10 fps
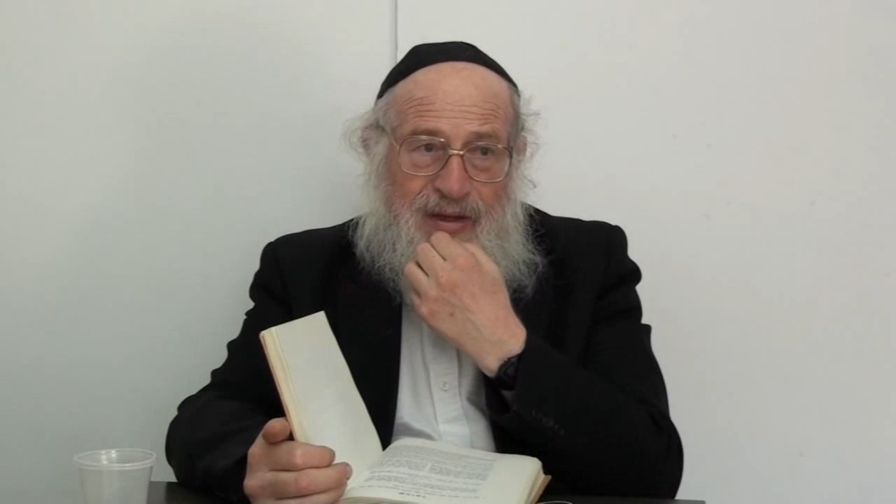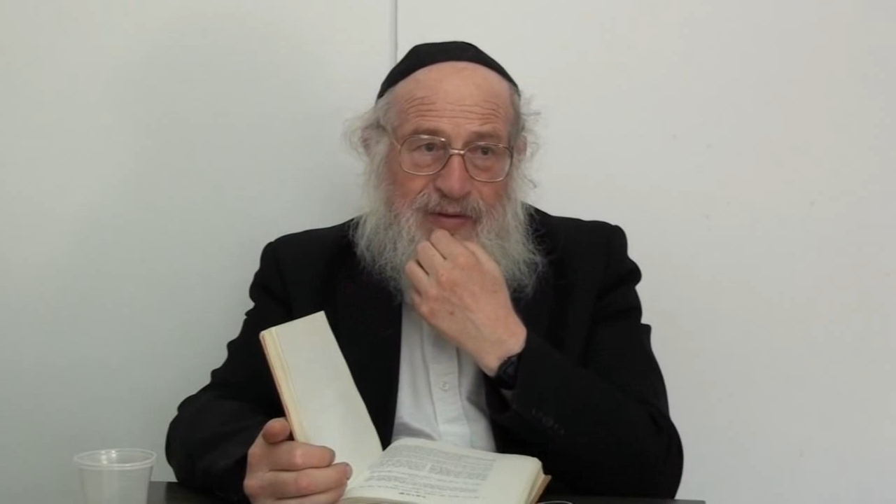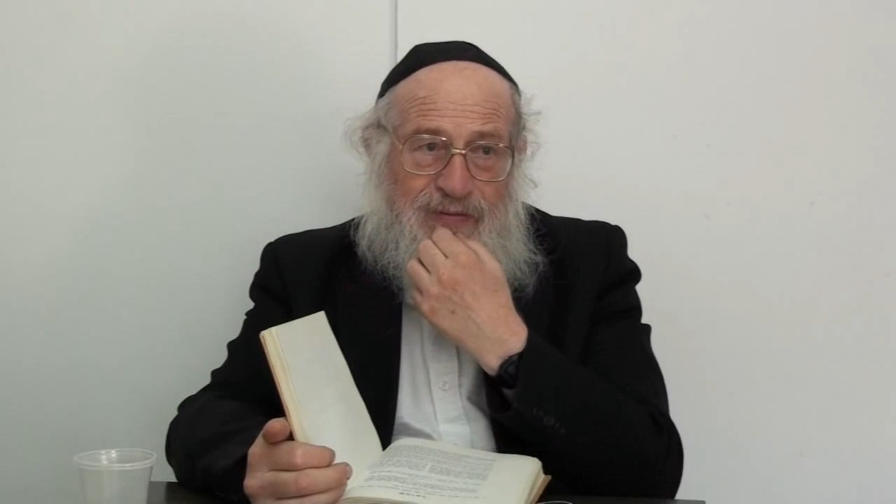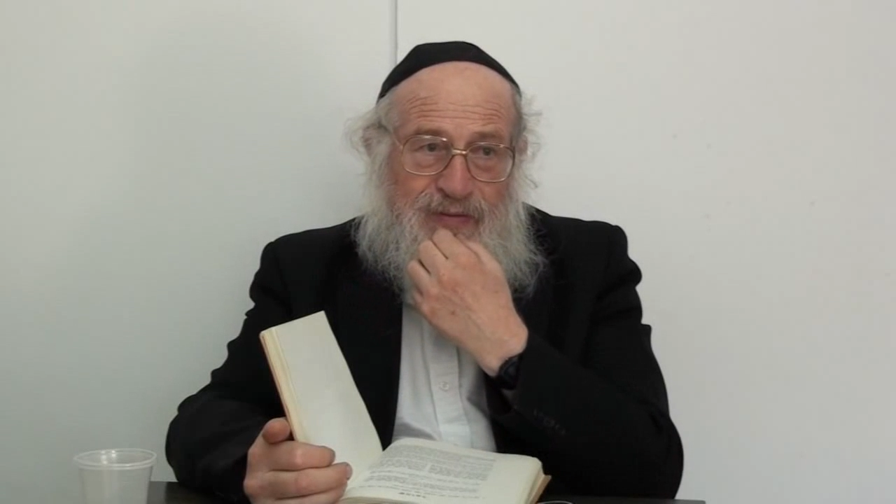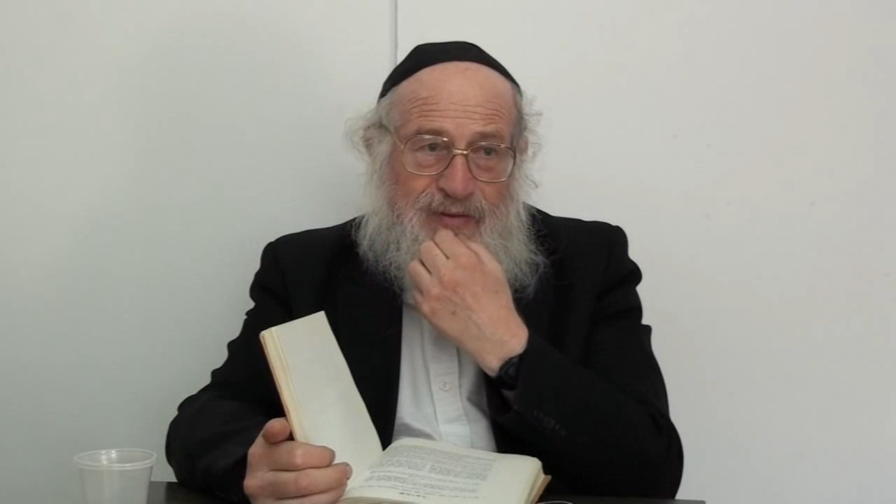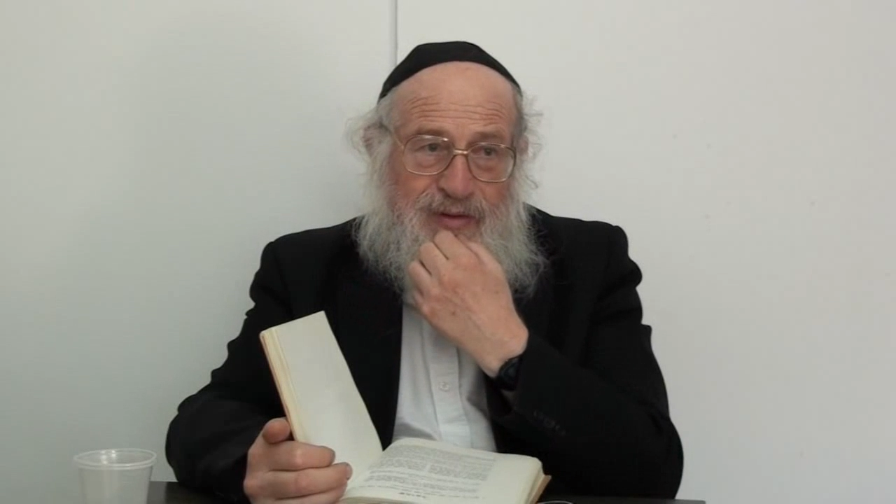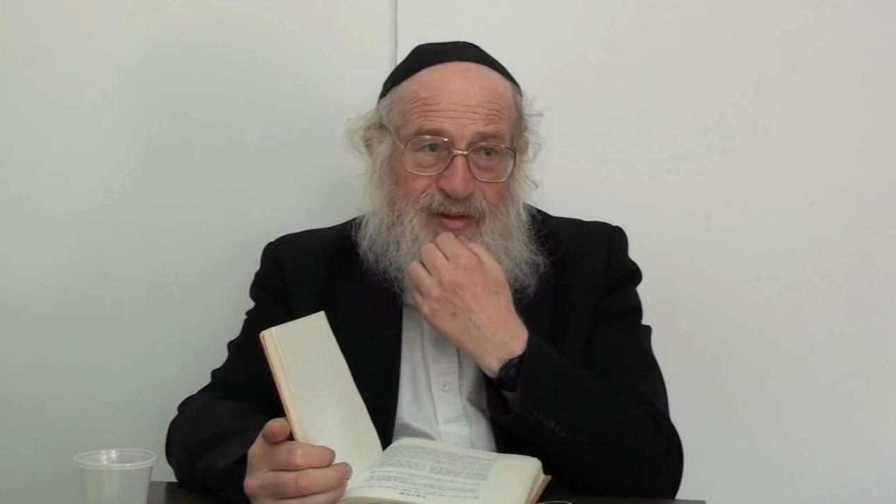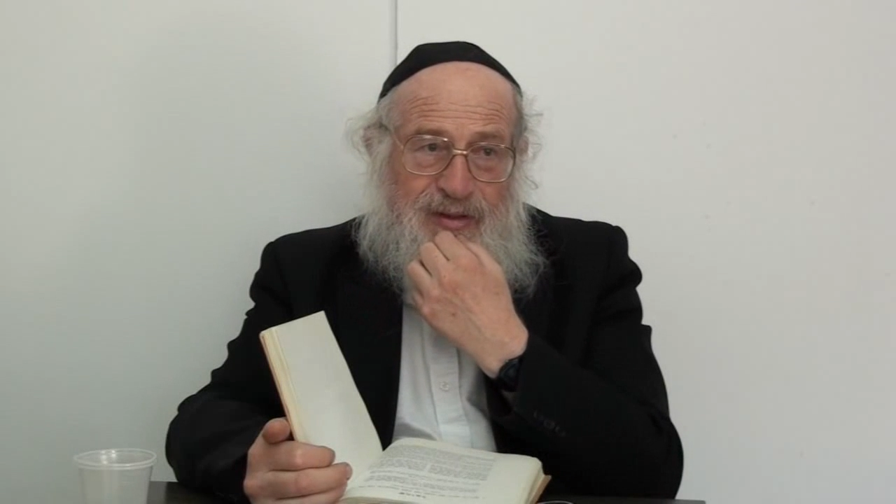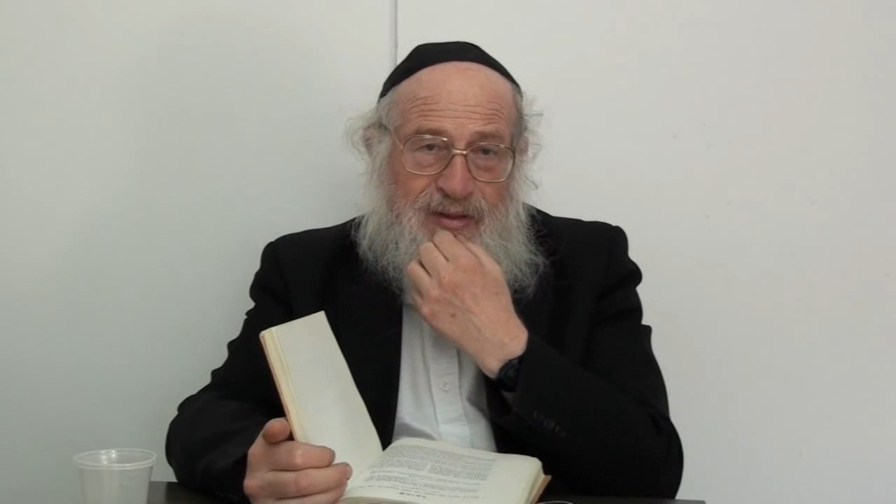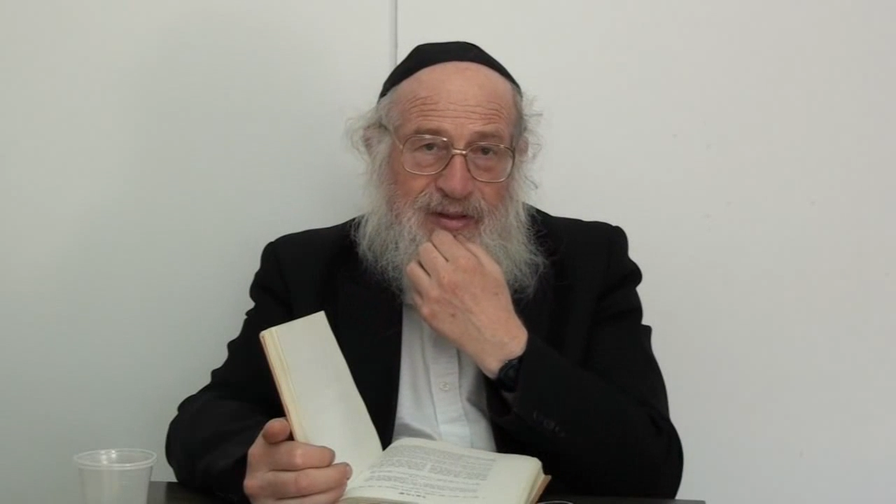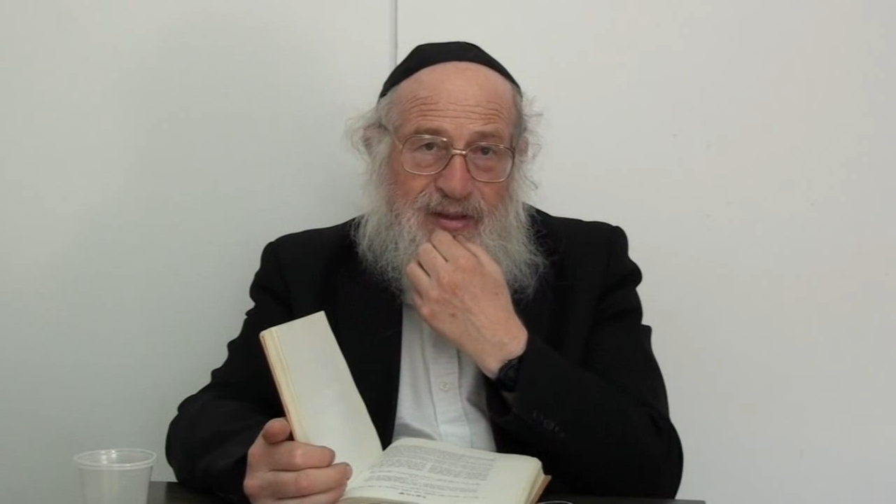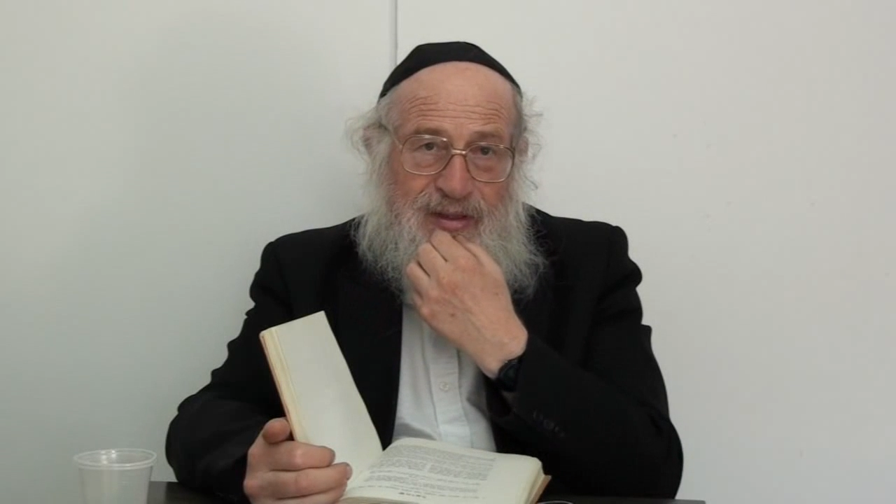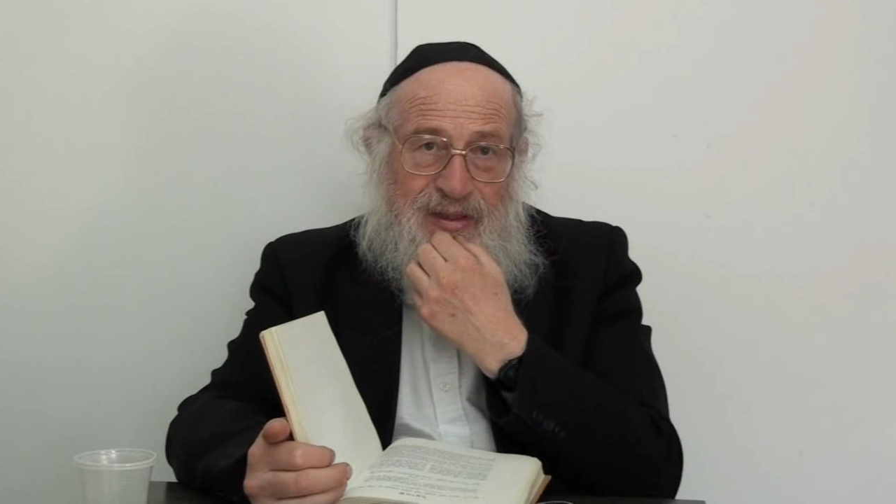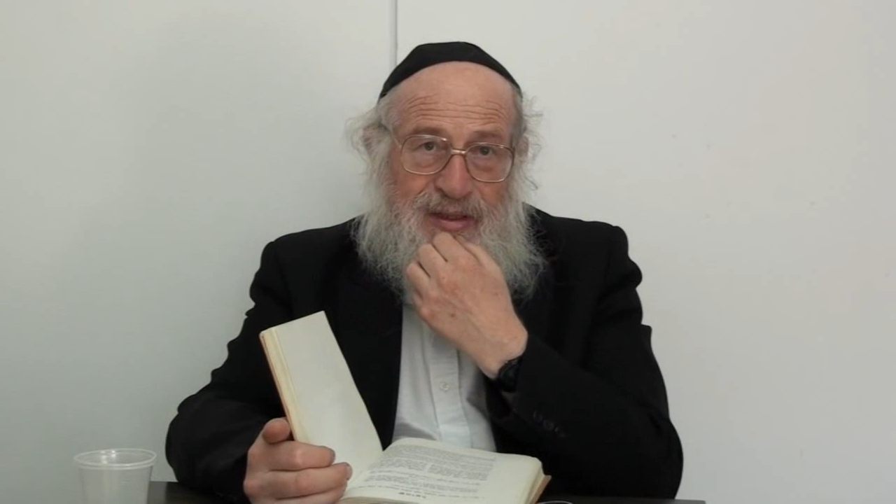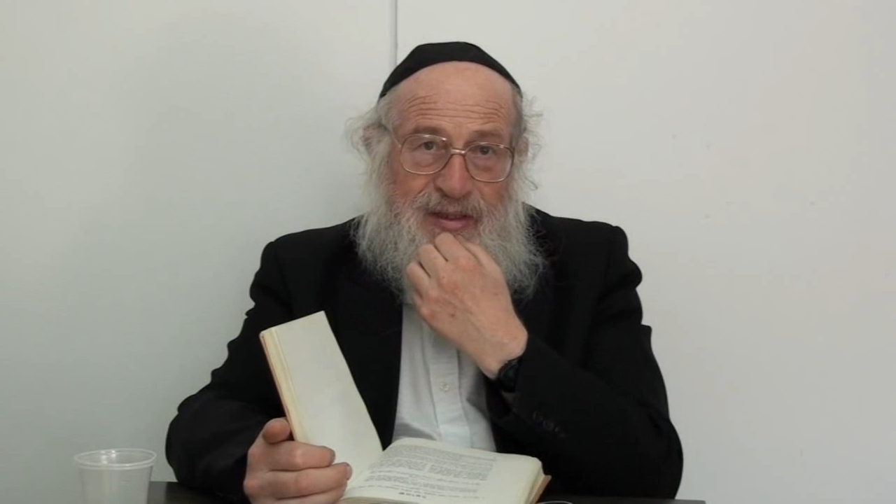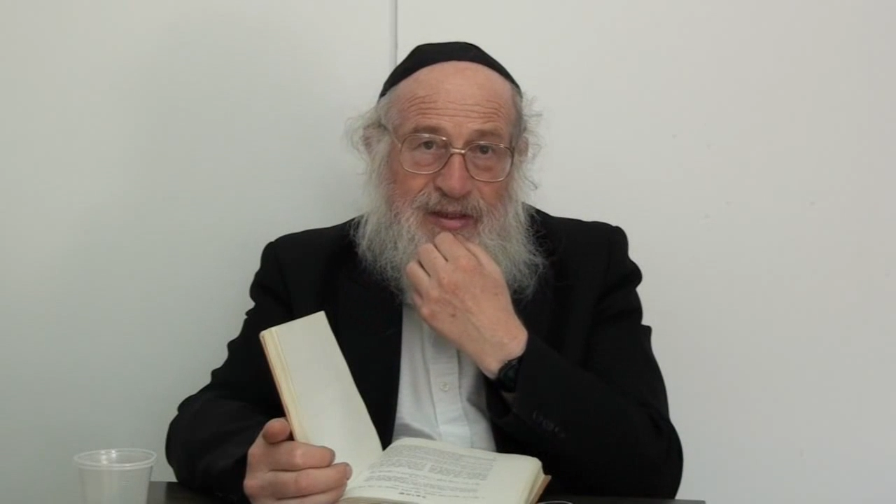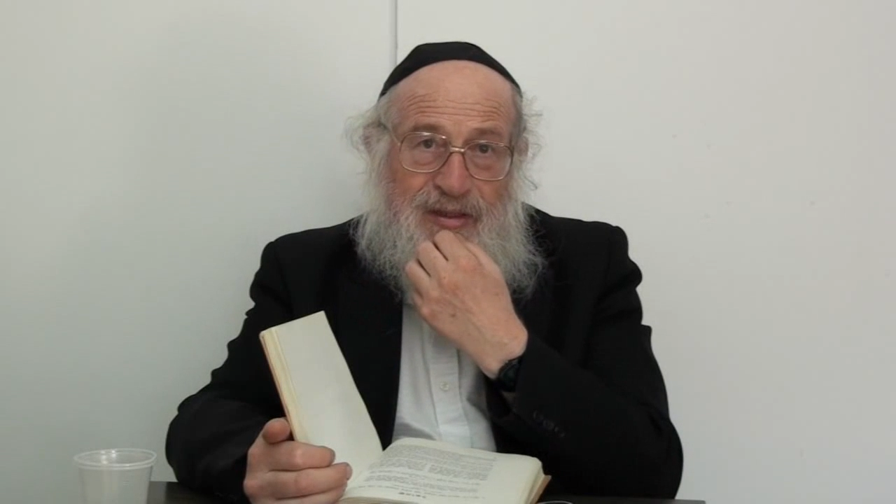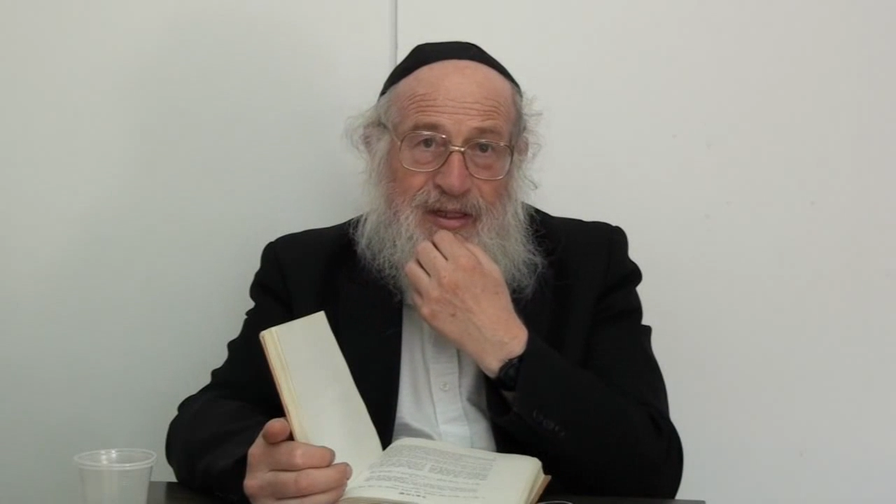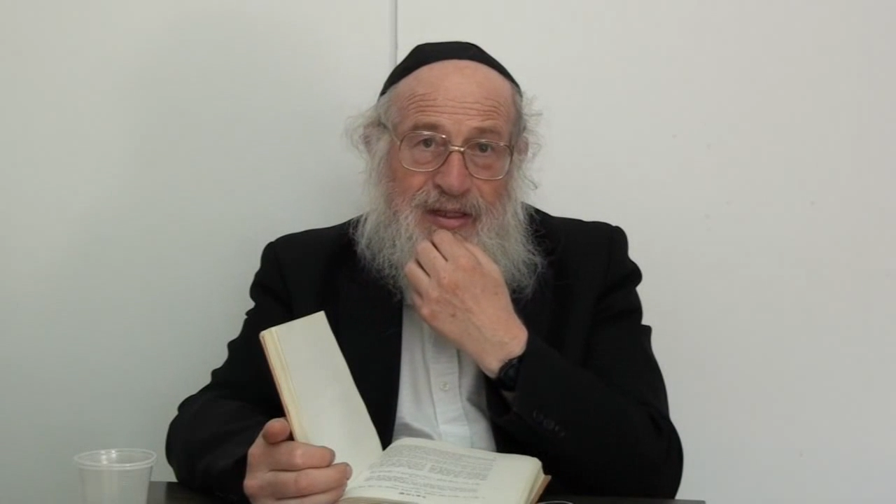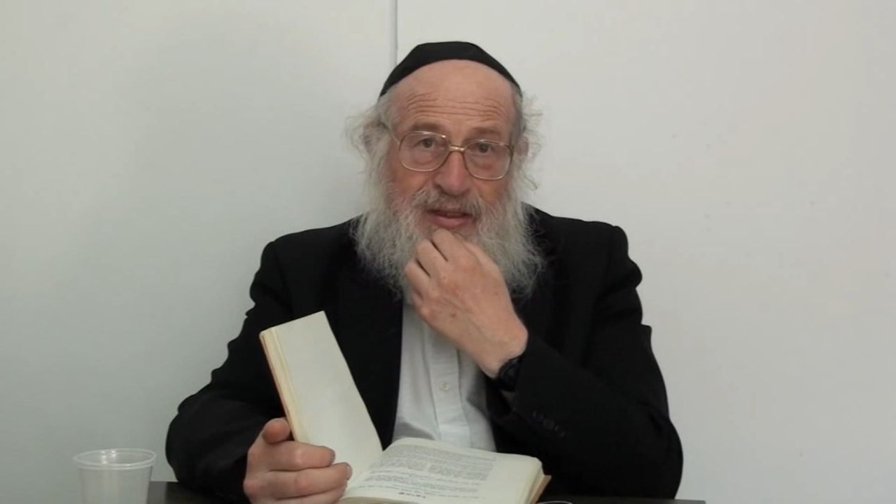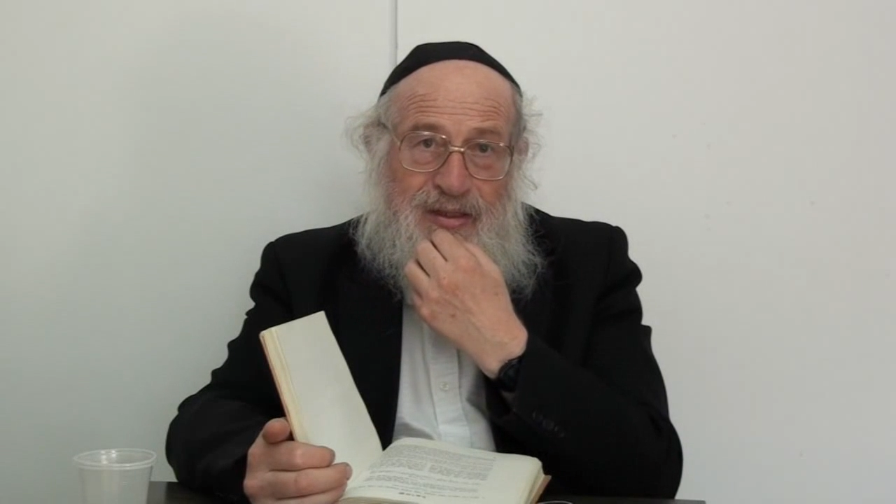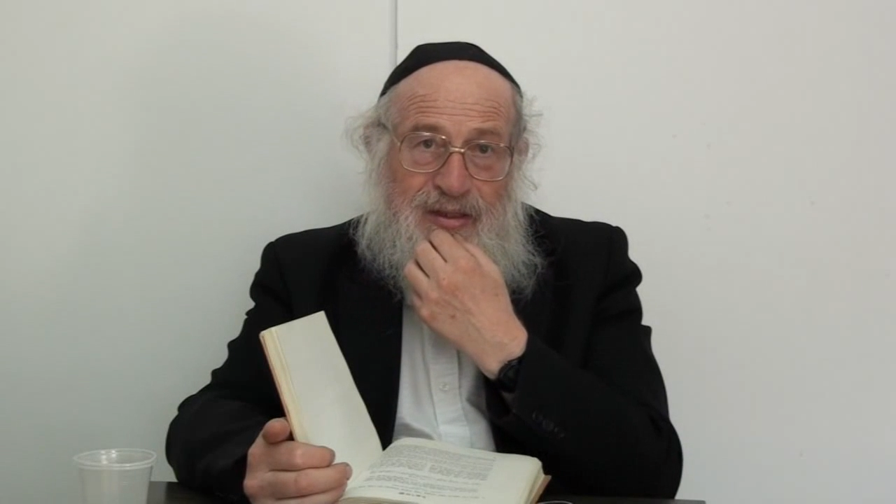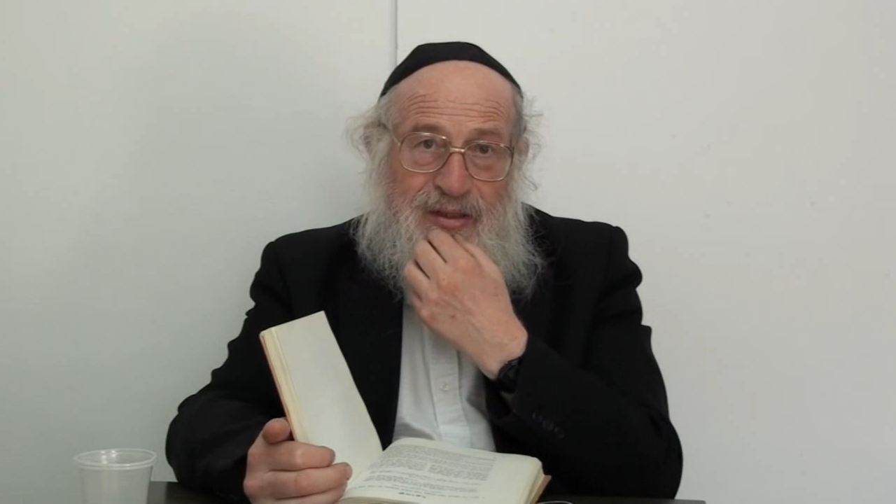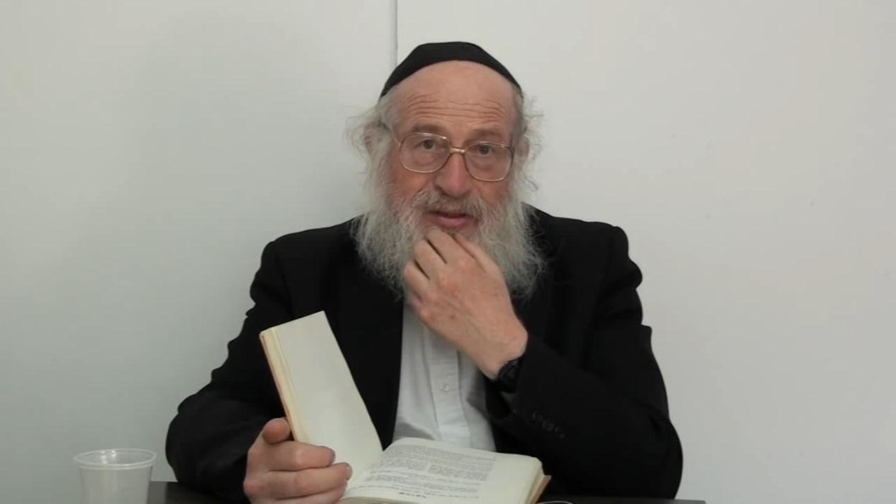have 10